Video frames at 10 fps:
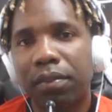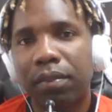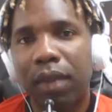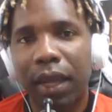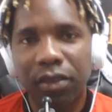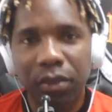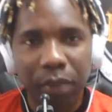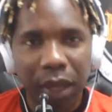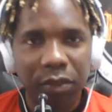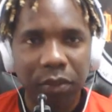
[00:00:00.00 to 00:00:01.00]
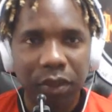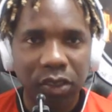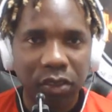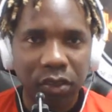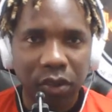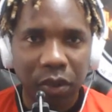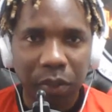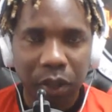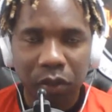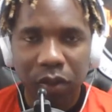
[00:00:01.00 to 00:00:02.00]
I got some mathematician around
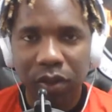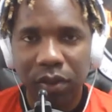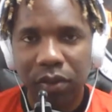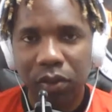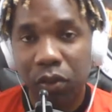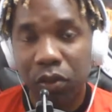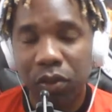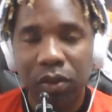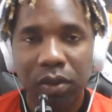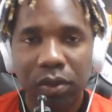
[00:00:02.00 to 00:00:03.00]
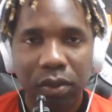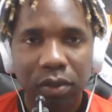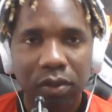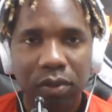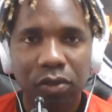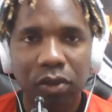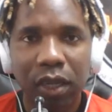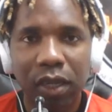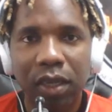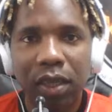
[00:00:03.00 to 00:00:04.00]
me and who
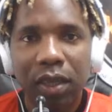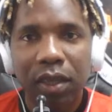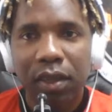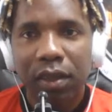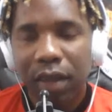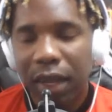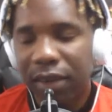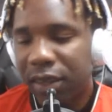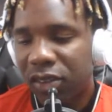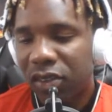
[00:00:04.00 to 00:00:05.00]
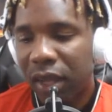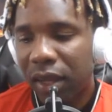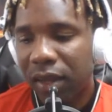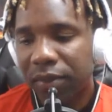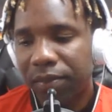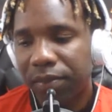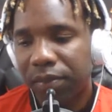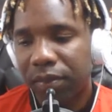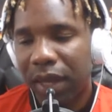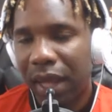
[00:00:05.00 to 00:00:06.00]
really has their skill.
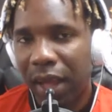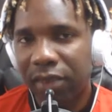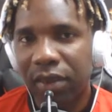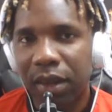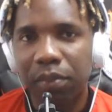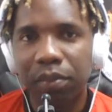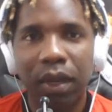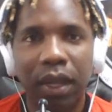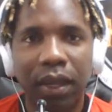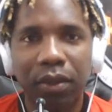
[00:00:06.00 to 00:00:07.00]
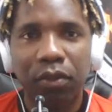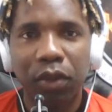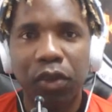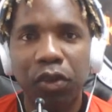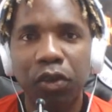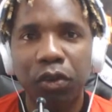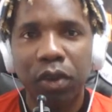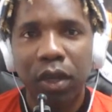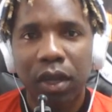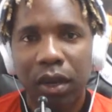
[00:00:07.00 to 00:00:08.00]
And I asked them, like, when you
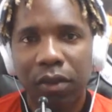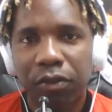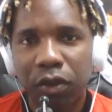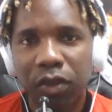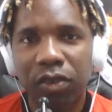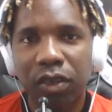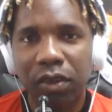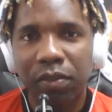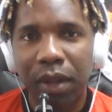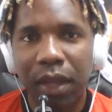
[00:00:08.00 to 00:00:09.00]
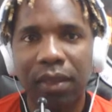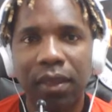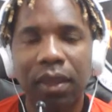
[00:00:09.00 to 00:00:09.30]
are focusing on math,